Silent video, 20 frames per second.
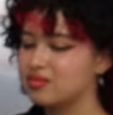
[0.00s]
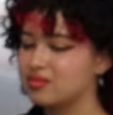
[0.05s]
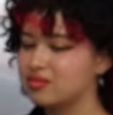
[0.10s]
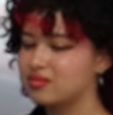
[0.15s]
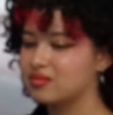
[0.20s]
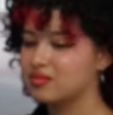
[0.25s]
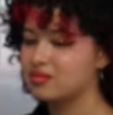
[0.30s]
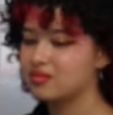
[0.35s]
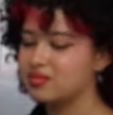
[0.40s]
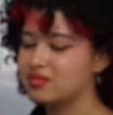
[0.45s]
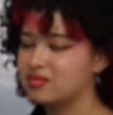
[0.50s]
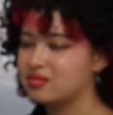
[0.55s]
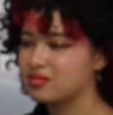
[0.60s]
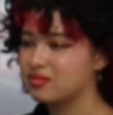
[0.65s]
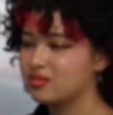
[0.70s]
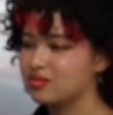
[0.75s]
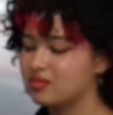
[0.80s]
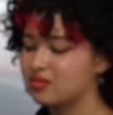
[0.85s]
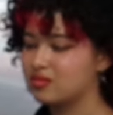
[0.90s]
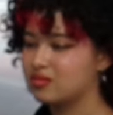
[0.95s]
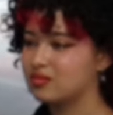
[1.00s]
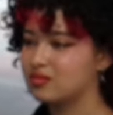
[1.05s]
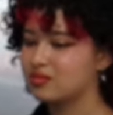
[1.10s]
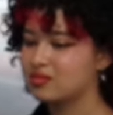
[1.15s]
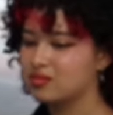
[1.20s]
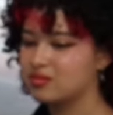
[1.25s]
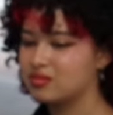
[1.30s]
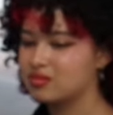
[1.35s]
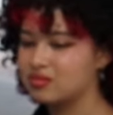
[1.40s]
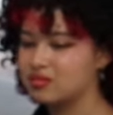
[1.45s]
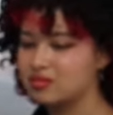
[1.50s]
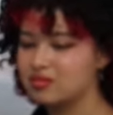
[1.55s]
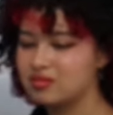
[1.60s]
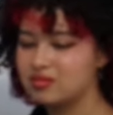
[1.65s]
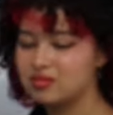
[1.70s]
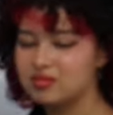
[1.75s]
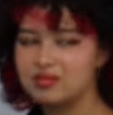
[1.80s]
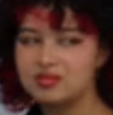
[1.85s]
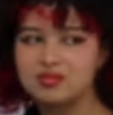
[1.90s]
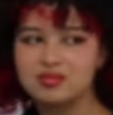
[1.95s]

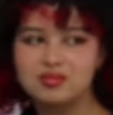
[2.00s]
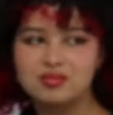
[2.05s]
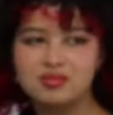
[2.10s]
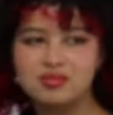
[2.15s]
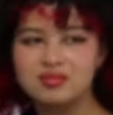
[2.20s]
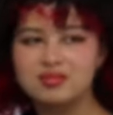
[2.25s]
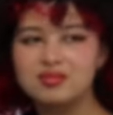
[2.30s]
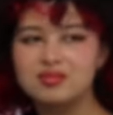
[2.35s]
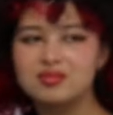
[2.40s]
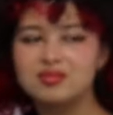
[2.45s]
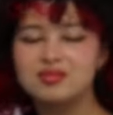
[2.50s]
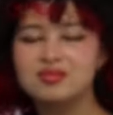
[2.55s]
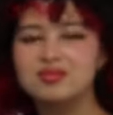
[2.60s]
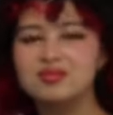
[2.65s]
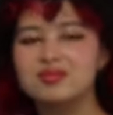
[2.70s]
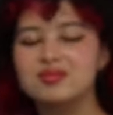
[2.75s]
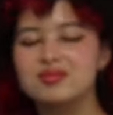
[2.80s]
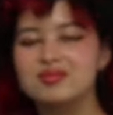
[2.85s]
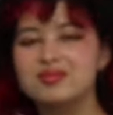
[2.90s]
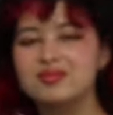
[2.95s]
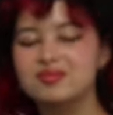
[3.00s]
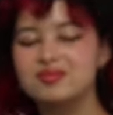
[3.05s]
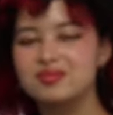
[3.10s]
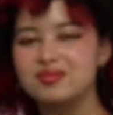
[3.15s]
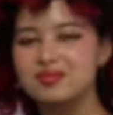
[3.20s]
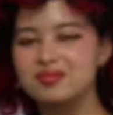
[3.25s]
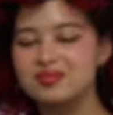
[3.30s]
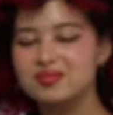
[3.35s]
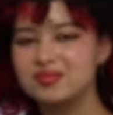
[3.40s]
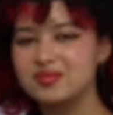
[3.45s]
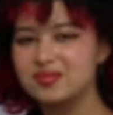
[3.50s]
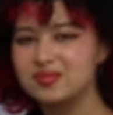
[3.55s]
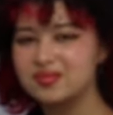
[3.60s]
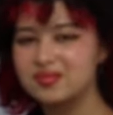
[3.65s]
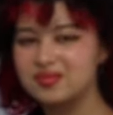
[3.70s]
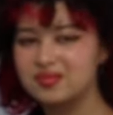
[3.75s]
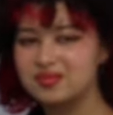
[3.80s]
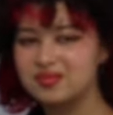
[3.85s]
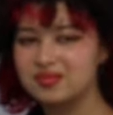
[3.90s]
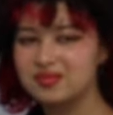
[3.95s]

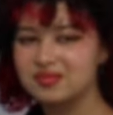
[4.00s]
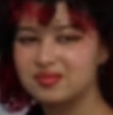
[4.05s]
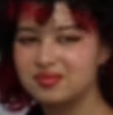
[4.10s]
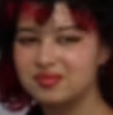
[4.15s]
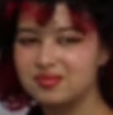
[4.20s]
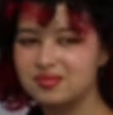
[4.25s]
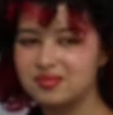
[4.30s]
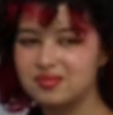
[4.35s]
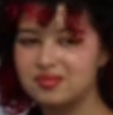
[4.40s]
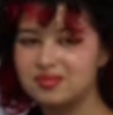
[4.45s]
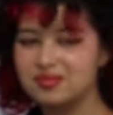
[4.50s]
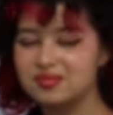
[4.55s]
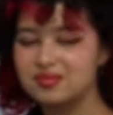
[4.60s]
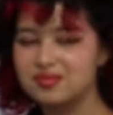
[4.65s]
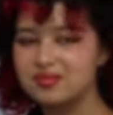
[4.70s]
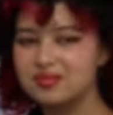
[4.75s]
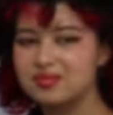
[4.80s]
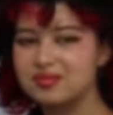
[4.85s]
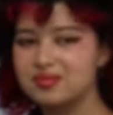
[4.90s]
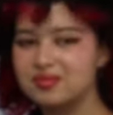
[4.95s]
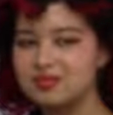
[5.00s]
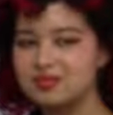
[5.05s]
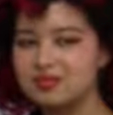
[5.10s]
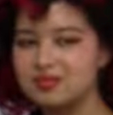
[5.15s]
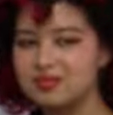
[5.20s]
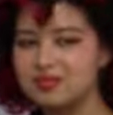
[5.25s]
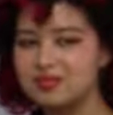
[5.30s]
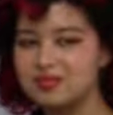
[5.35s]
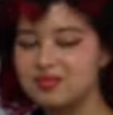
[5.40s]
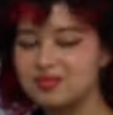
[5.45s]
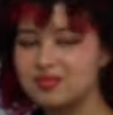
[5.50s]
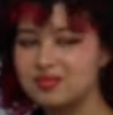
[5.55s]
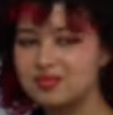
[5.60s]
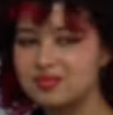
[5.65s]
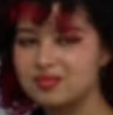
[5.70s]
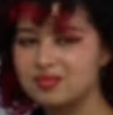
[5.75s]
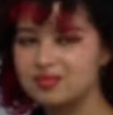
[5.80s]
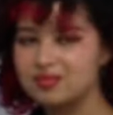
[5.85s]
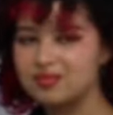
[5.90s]
[no speech]